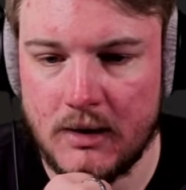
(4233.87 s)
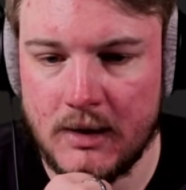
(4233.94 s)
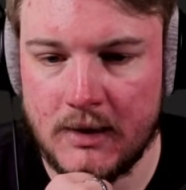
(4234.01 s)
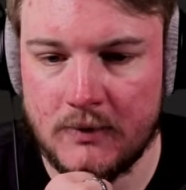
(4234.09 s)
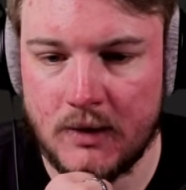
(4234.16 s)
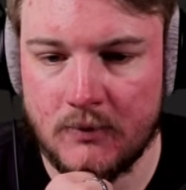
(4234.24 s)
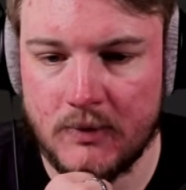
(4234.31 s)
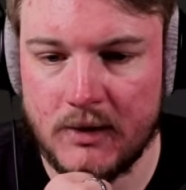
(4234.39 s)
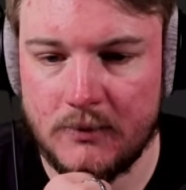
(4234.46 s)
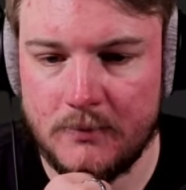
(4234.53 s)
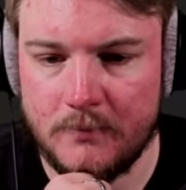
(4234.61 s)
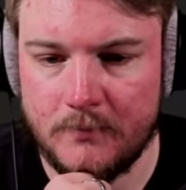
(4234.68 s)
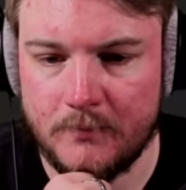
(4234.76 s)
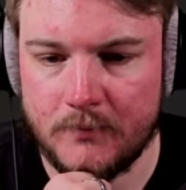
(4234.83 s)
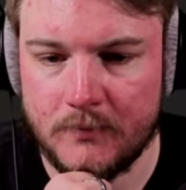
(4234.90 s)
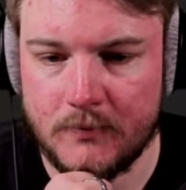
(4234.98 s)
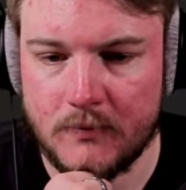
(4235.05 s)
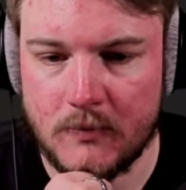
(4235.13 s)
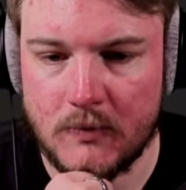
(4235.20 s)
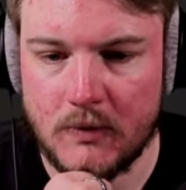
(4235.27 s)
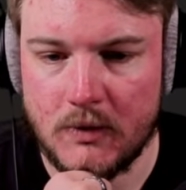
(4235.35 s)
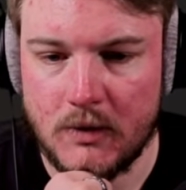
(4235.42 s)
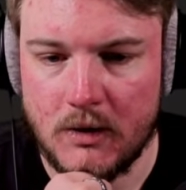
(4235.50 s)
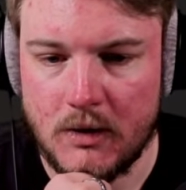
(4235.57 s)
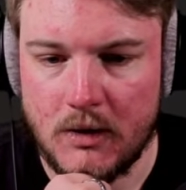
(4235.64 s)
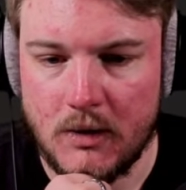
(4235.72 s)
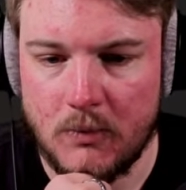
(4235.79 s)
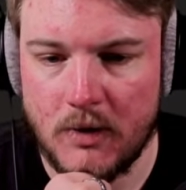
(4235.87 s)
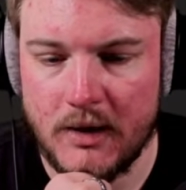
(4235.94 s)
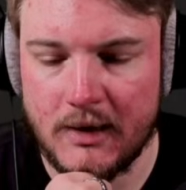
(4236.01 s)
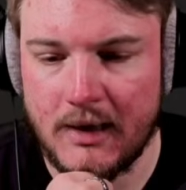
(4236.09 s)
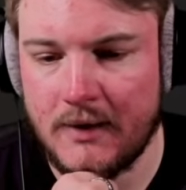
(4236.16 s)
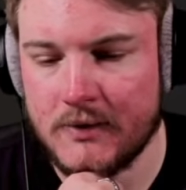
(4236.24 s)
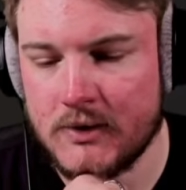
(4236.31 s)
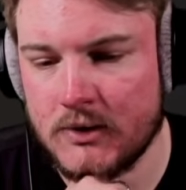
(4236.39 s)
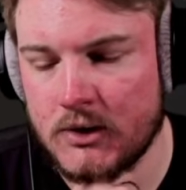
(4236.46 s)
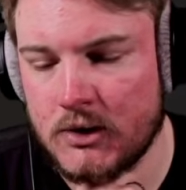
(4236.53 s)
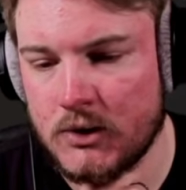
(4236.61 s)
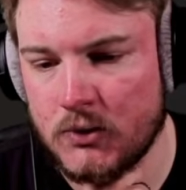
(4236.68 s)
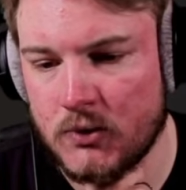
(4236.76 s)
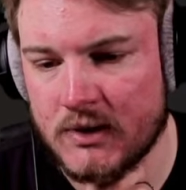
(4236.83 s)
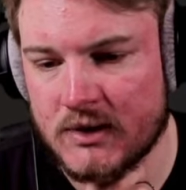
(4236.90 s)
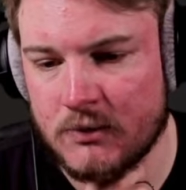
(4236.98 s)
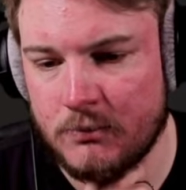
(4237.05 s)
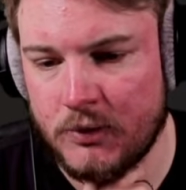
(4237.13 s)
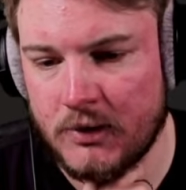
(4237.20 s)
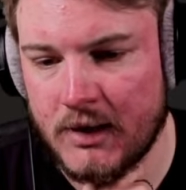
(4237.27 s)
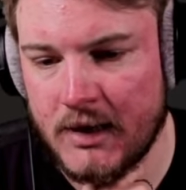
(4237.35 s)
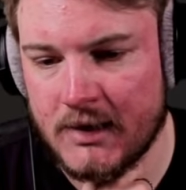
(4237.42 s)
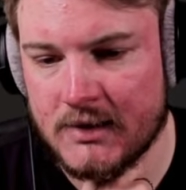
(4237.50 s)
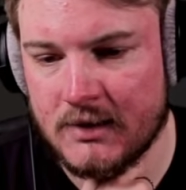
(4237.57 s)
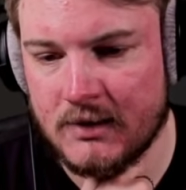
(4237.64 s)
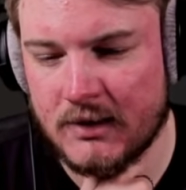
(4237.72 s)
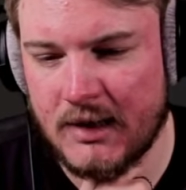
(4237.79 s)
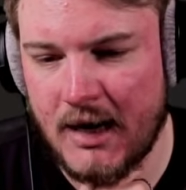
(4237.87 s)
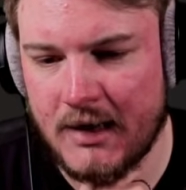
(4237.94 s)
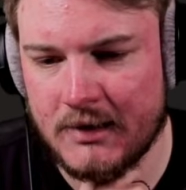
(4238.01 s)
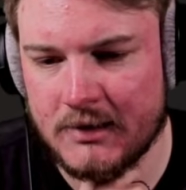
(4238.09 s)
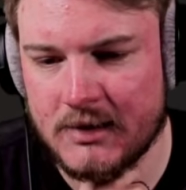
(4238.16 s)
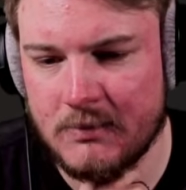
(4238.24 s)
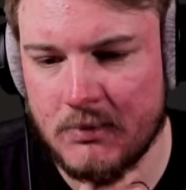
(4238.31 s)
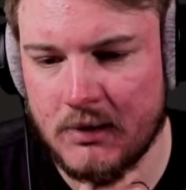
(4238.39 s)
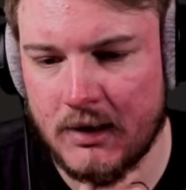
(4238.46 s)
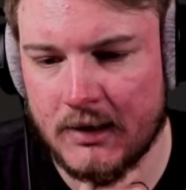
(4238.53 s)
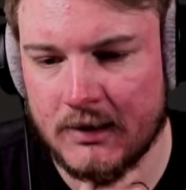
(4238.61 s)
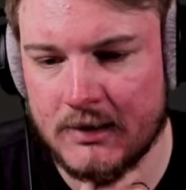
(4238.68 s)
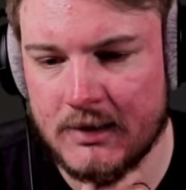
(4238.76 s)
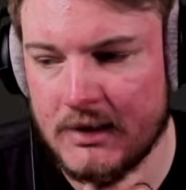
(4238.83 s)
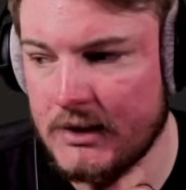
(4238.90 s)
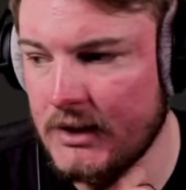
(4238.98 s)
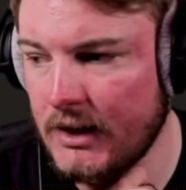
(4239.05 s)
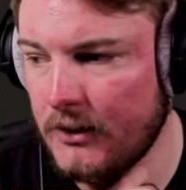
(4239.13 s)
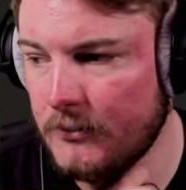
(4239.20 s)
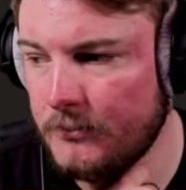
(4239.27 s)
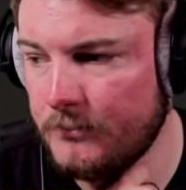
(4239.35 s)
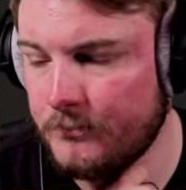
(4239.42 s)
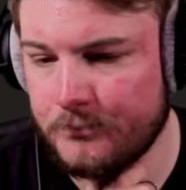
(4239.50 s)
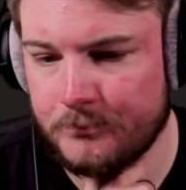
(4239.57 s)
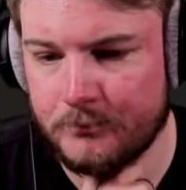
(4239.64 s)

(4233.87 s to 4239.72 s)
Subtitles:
in Unreal. What it allows you to do is to place the kind of similar like a decal,